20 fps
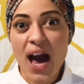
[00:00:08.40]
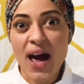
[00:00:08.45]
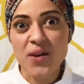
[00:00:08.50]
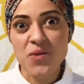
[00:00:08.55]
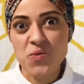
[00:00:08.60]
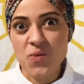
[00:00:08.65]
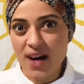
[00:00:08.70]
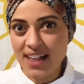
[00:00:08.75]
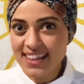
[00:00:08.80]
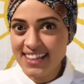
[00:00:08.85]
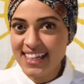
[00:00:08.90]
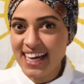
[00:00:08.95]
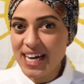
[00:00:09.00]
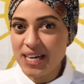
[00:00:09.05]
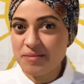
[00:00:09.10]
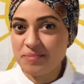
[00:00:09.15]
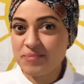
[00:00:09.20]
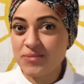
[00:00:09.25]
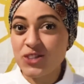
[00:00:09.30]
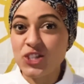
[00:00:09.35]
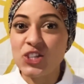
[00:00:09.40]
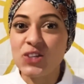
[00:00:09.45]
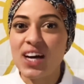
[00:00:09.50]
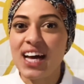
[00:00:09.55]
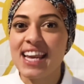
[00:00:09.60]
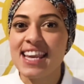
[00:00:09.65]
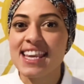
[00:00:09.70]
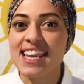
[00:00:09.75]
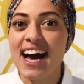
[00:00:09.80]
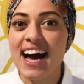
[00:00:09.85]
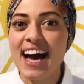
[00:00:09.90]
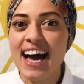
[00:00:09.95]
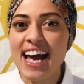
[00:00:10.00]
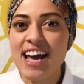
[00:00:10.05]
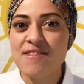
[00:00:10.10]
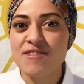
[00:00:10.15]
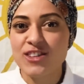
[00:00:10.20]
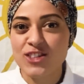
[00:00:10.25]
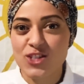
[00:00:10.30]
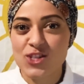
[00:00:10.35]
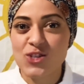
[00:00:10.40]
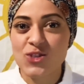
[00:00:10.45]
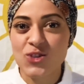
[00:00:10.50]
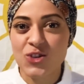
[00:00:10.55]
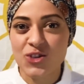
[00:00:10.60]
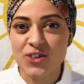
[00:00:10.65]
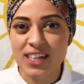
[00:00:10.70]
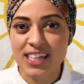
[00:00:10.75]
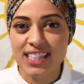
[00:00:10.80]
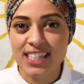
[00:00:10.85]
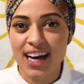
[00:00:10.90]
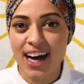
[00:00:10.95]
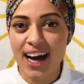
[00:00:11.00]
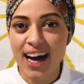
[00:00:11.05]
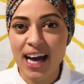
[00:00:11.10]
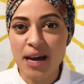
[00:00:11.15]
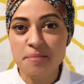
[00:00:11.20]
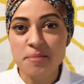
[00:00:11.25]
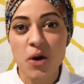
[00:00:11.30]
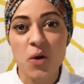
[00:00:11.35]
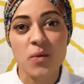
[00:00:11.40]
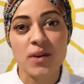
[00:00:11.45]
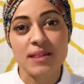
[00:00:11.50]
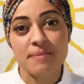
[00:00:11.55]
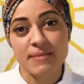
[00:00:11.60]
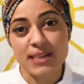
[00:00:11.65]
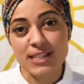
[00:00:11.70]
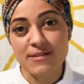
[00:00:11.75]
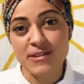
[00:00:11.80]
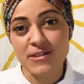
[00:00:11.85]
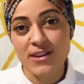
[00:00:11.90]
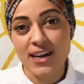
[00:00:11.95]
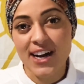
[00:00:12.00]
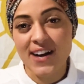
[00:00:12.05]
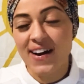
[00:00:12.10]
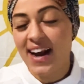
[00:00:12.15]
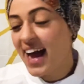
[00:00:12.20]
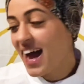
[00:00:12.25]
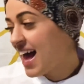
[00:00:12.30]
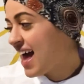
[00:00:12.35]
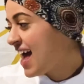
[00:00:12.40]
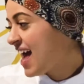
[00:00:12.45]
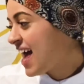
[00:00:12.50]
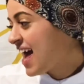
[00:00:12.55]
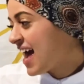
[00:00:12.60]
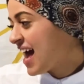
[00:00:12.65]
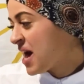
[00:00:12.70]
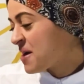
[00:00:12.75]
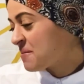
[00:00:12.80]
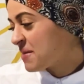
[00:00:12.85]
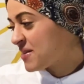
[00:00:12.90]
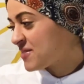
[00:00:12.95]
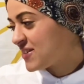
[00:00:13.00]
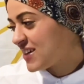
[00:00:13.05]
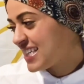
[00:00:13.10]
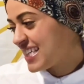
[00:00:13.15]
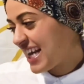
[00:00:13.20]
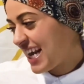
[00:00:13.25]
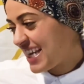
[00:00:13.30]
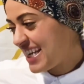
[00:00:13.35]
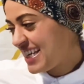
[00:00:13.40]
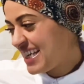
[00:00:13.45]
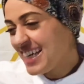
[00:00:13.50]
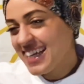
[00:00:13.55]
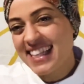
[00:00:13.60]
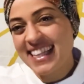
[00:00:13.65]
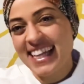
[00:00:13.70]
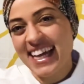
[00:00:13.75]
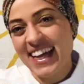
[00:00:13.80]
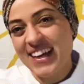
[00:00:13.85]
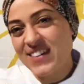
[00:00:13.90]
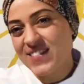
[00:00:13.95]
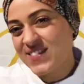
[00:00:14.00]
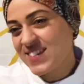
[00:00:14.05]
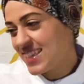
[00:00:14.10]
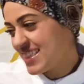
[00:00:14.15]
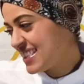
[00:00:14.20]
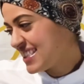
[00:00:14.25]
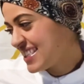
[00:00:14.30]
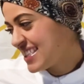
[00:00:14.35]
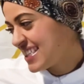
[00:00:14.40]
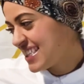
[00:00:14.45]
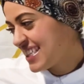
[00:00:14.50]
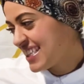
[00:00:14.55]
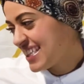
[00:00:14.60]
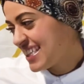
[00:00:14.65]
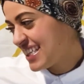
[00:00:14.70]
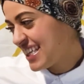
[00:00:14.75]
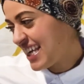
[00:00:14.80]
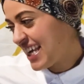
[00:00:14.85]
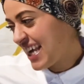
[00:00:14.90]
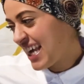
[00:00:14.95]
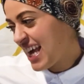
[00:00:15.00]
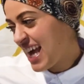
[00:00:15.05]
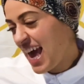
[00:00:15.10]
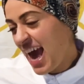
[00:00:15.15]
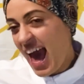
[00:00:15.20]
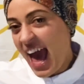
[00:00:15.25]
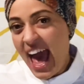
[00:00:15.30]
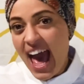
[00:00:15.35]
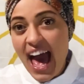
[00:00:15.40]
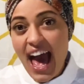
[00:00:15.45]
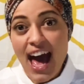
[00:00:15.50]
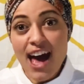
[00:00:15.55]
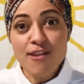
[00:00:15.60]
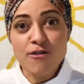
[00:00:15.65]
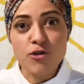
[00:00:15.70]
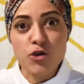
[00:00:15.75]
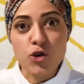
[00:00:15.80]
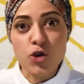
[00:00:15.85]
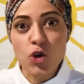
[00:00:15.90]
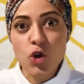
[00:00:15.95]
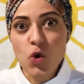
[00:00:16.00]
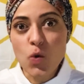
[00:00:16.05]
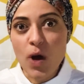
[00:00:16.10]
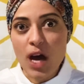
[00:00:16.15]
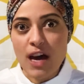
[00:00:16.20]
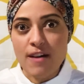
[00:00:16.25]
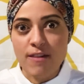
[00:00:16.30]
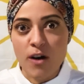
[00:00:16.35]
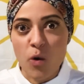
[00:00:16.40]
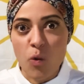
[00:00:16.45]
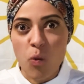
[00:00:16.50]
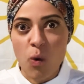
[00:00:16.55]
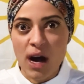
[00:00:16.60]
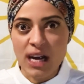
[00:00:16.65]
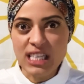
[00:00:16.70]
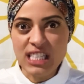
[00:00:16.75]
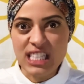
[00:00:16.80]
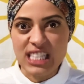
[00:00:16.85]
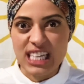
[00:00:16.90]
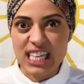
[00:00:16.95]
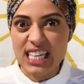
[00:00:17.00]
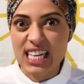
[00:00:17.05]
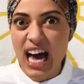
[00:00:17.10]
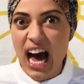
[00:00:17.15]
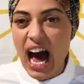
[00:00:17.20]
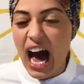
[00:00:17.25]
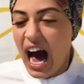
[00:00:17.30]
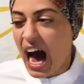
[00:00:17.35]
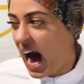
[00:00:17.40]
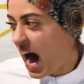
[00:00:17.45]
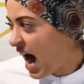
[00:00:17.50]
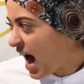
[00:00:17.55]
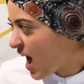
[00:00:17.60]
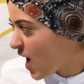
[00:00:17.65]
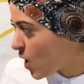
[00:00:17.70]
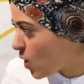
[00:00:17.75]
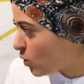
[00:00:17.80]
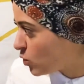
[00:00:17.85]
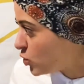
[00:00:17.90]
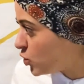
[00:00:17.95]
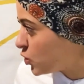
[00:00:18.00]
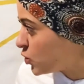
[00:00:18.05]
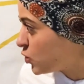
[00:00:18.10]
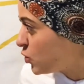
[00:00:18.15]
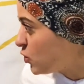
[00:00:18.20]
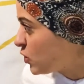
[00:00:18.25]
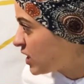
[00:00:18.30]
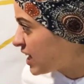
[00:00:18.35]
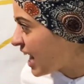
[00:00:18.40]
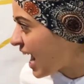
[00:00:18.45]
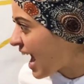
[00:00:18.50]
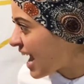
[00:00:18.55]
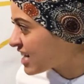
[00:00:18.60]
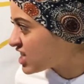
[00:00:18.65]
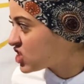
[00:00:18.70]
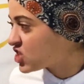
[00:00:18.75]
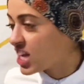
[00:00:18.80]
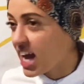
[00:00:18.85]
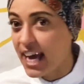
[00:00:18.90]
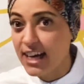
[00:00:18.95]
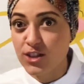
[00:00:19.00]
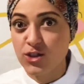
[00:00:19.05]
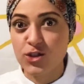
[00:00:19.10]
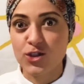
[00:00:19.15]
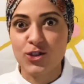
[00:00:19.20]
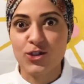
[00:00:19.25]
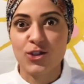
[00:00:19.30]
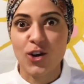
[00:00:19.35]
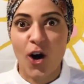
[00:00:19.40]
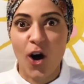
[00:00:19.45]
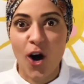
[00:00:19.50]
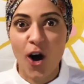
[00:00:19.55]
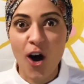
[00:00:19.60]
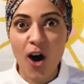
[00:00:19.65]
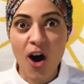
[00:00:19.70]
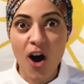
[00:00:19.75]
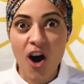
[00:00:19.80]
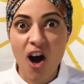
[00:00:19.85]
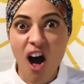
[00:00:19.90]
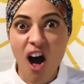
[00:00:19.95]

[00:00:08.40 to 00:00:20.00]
welcome to ALIVE story time with Miss Ferreira and my friend Eddie the elephant. Have you ever wondered how you could catch a star?